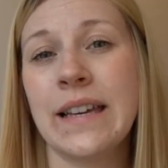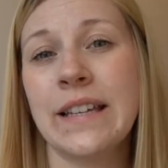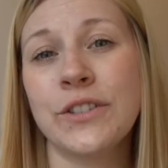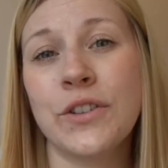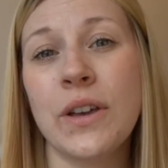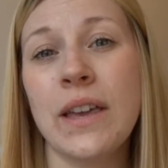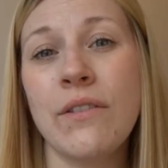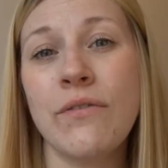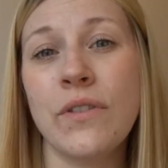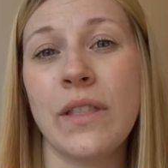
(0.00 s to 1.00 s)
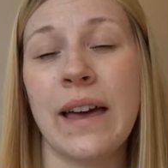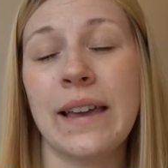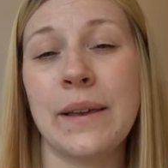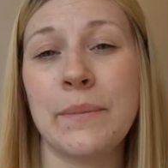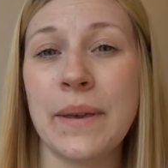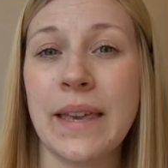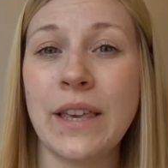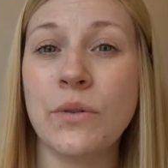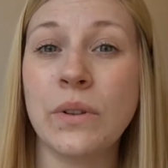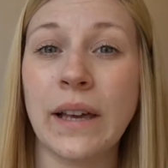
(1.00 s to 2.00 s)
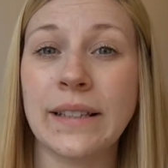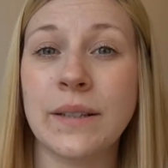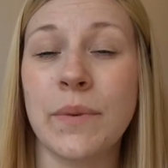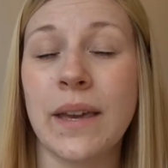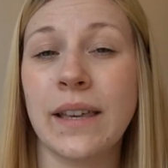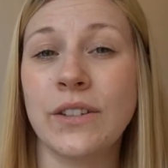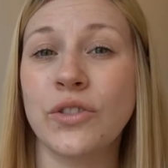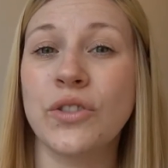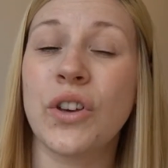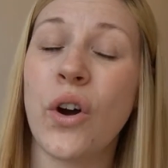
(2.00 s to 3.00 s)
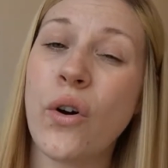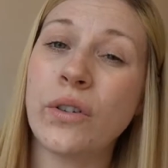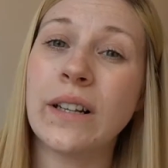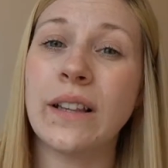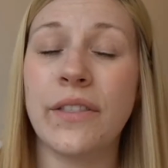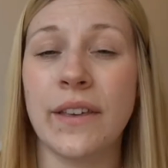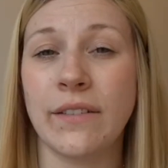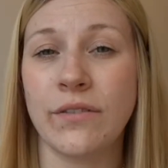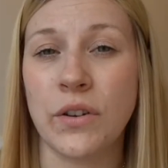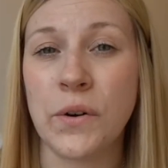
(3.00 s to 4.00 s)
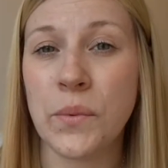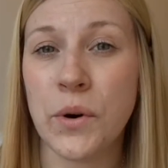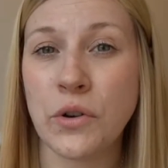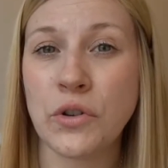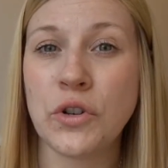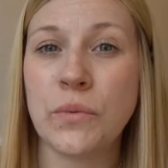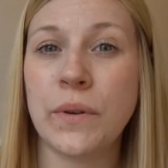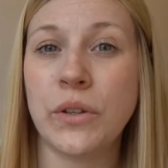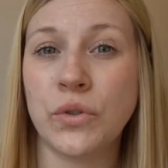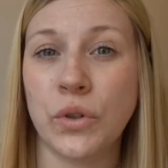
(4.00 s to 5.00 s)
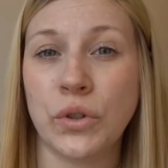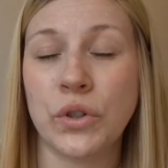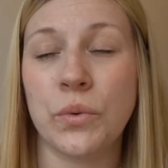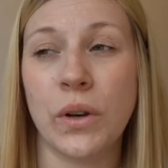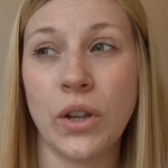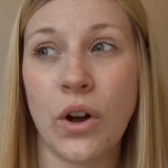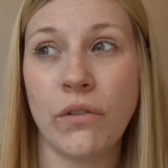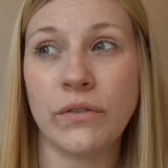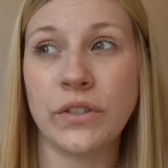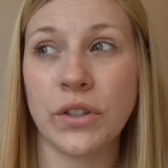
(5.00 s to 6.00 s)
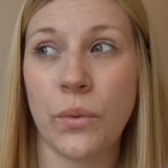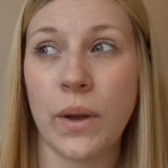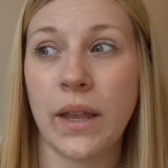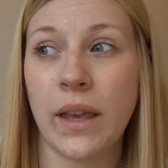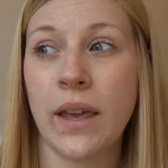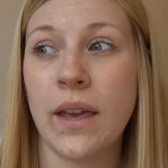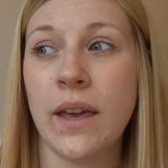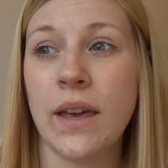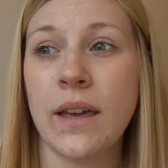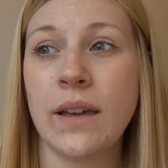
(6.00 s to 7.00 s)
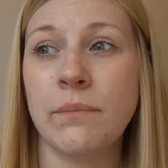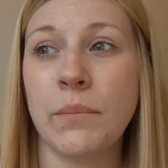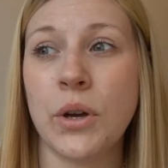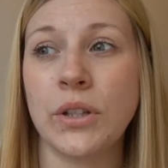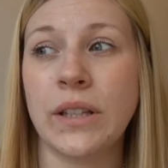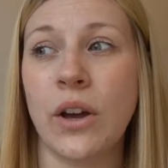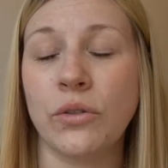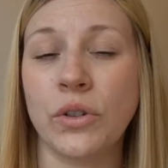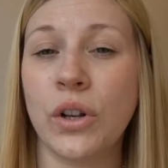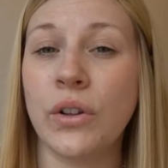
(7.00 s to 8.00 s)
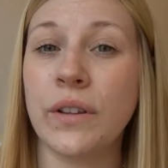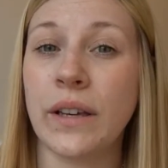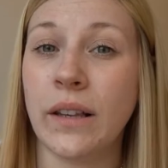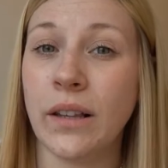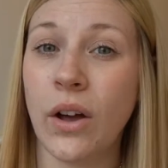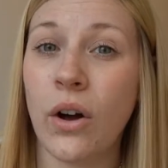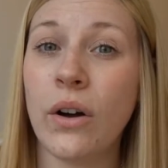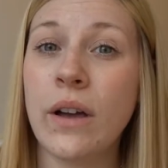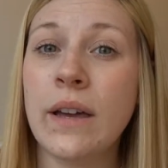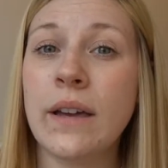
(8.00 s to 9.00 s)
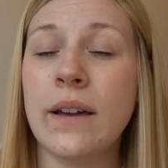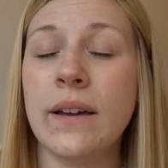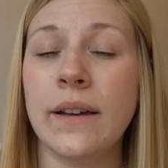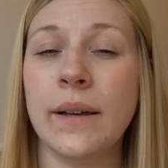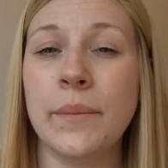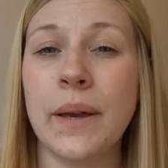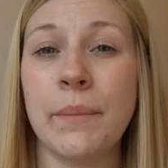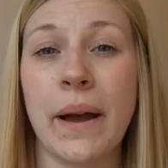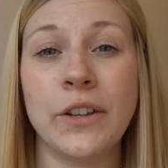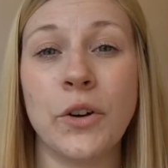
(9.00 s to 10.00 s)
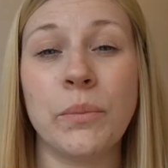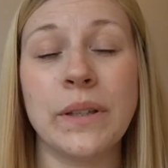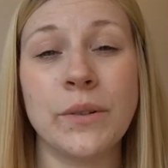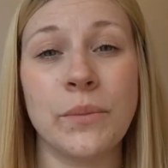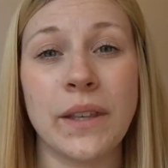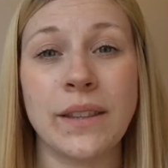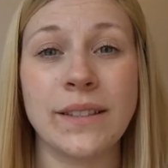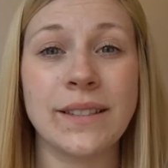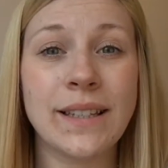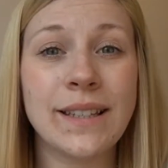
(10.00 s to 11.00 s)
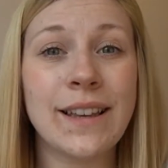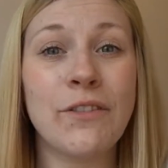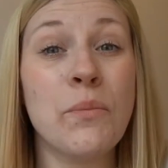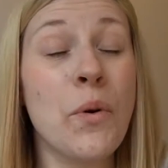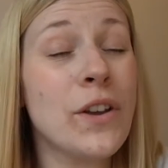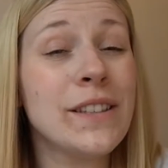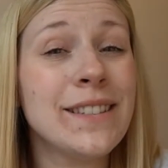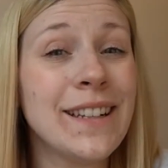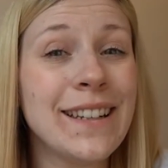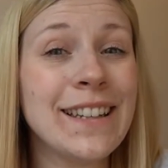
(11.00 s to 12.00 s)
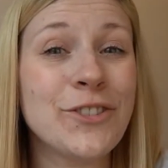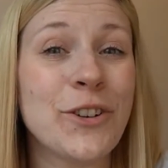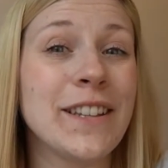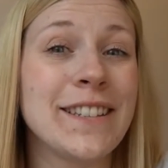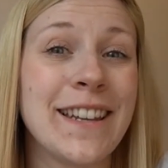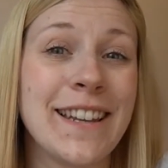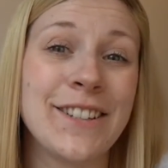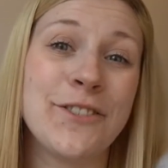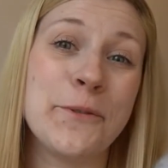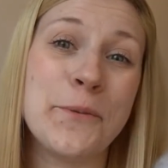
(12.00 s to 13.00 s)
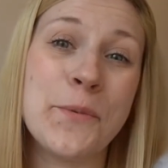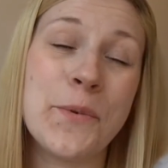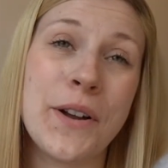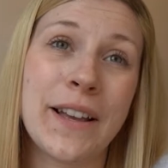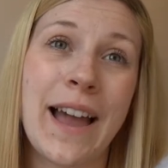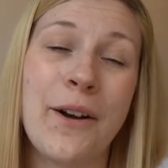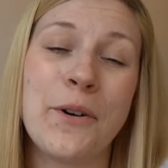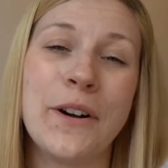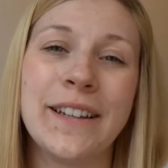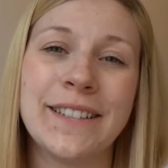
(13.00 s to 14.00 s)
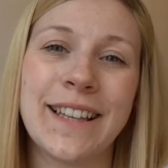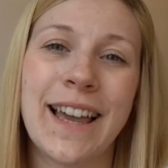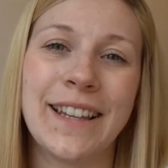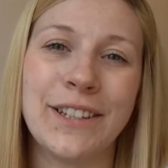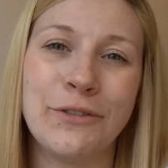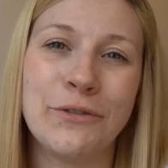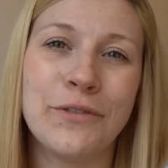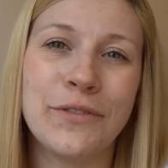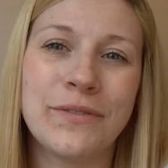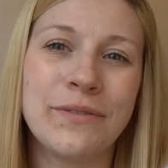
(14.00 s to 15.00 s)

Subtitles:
So if you, like me, you would like to make just the odd little thing for your wardrobe, you don't do a lot of sewing personally on clothing a lot, it might not be something that's necessary, but it's still interesting to work out and kind of,